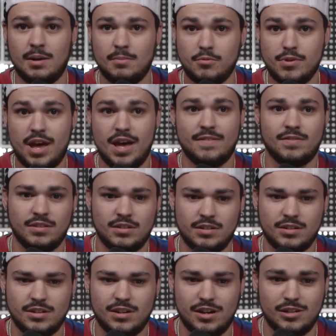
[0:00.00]
but we
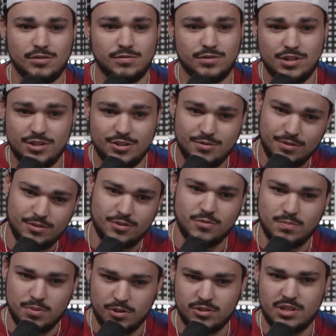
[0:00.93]
haven't gone over this. You had your
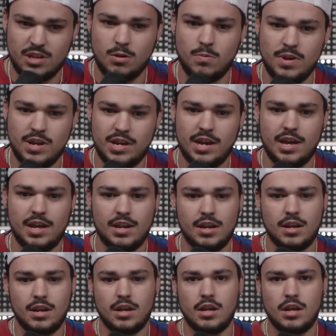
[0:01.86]
birthday weekend.